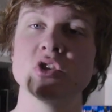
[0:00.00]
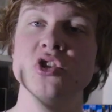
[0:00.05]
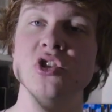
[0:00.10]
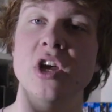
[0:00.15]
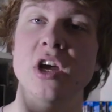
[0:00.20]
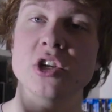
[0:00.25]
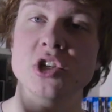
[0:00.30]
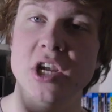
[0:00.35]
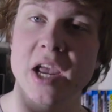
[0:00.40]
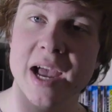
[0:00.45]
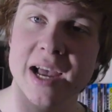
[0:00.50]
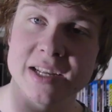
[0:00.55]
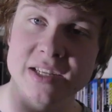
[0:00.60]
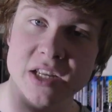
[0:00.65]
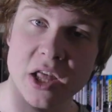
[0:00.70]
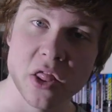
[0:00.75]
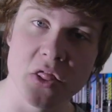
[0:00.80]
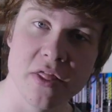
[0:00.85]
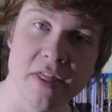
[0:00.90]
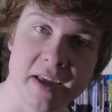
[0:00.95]
such as
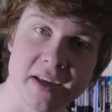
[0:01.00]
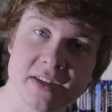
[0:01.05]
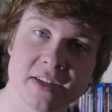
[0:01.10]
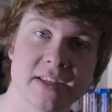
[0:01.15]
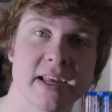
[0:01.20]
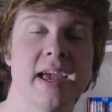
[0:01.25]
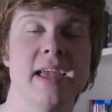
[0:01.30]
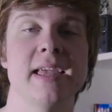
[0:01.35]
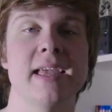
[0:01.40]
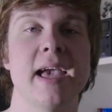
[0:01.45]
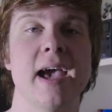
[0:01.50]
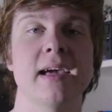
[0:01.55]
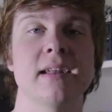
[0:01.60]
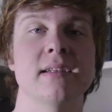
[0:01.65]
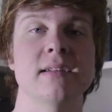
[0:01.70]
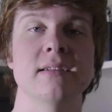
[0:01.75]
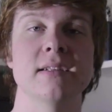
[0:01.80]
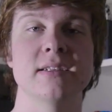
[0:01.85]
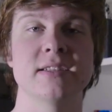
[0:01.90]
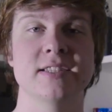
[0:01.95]
this, a
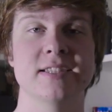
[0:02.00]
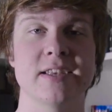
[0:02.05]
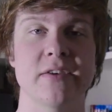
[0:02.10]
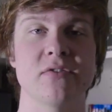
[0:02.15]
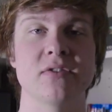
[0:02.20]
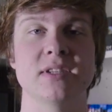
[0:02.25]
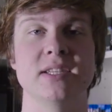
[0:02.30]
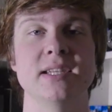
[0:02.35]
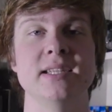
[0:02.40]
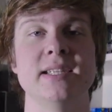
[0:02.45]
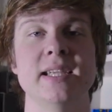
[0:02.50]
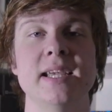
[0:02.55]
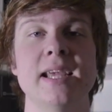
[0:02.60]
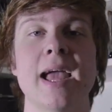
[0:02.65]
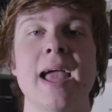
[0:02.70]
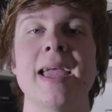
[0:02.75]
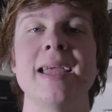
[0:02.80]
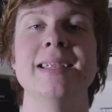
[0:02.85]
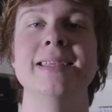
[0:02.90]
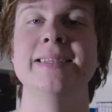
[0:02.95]
Canon 70D,
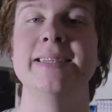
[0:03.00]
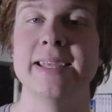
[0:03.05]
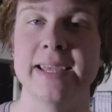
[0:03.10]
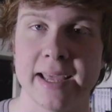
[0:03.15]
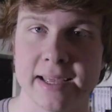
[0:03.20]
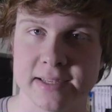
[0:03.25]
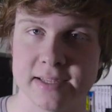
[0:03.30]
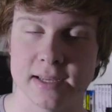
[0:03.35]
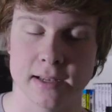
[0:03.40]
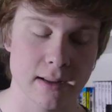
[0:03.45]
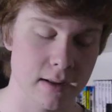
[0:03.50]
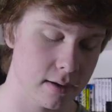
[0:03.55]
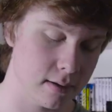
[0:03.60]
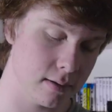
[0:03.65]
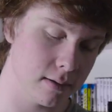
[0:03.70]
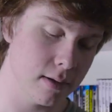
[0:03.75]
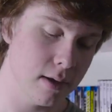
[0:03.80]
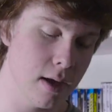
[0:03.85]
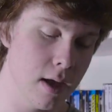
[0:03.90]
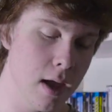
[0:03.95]
a
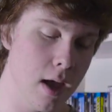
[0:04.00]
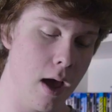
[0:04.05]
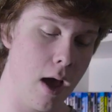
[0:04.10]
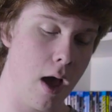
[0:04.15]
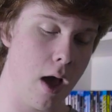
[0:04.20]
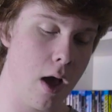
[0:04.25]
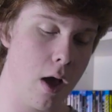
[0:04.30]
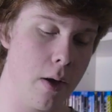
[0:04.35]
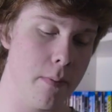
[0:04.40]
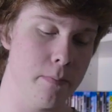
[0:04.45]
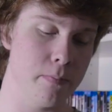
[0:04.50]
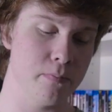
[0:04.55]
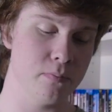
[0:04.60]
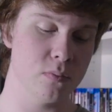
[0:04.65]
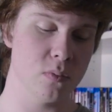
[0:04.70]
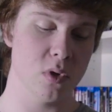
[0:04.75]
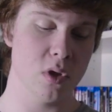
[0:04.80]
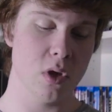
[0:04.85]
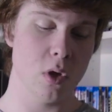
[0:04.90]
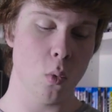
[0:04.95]
DSLR,
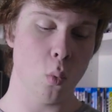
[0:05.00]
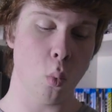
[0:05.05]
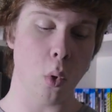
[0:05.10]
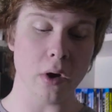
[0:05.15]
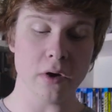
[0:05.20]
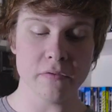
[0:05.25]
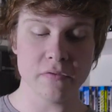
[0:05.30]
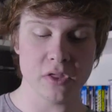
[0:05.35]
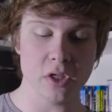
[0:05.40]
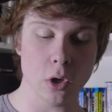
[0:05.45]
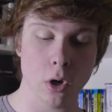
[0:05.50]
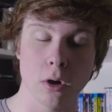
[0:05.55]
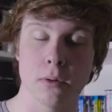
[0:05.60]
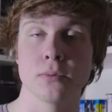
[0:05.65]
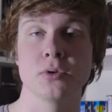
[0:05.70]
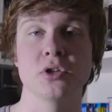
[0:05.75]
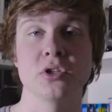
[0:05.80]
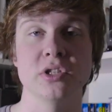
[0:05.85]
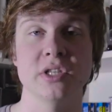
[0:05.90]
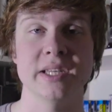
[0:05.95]
one of the
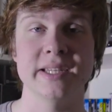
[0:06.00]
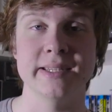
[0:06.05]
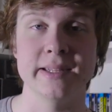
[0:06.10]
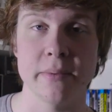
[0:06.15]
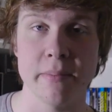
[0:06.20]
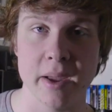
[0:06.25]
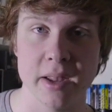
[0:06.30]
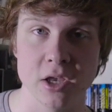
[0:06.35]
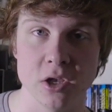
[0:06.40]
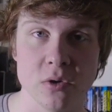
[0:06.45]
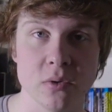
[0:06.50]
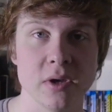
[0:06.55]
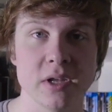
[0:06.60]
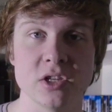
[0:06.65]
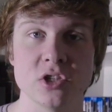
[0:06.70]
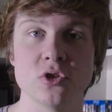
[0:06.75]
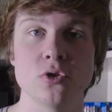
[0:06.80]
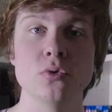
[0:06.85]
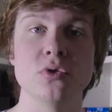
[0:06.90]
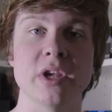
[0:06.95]
options in the menu
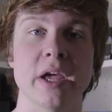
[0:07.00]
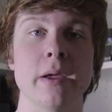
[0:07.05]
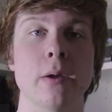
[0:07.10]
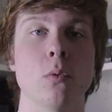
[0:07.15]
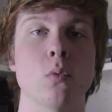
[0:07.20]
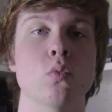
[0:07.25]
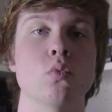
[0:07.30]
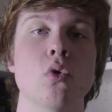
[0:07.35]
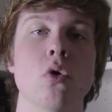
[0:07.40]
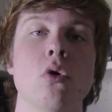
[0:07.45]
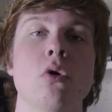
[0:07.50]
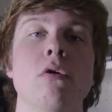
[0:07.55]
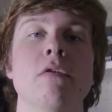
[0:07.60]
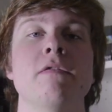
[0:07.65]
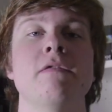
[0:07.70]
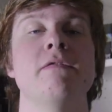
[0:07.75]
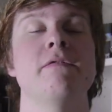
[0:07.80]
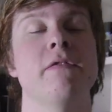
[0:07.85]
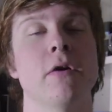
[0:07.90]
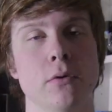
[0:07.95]
is to take raw
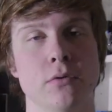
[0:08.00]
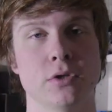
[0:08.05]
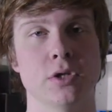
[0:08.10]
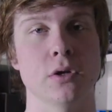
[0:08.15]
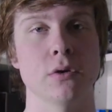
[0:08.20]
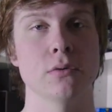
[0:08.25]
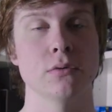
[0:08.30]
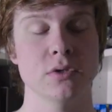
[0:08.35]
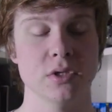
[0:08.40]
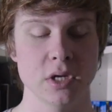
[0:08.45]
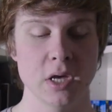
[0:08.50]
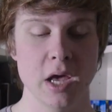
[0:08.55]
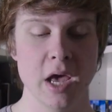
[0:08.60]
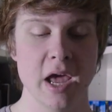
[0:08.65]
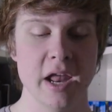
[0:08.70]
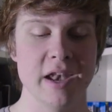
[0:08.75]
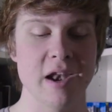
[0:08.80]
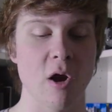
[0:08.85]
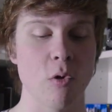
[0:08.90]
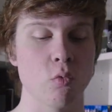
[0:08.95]
photos.
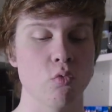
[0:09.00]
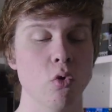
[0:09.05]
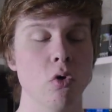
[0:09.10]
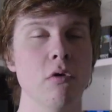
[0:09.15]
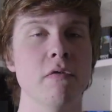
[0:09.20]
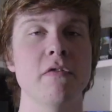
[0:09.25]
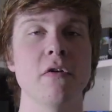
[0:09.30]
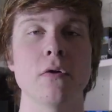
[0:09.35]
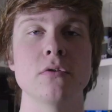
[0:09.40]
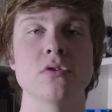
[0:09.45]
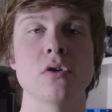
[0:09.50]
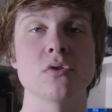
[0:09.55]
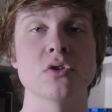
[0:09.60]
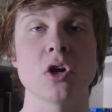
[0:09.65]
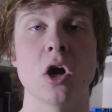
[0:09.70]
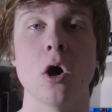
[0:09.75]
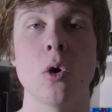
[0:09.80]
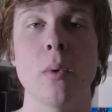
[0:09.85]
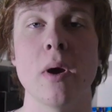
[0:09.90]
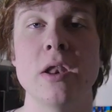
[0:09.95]
Now, raw photos
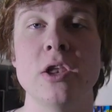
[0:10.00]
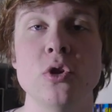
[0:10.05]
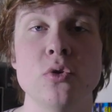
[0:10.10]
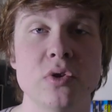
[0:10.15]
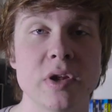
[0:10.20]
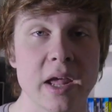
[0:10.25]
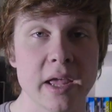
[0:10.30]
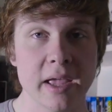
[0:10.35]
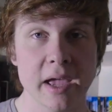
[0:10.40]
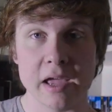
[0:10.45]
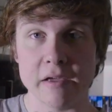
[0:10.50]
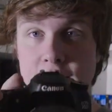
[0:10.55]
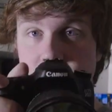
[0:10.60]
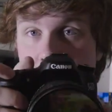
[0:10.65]
are when you take a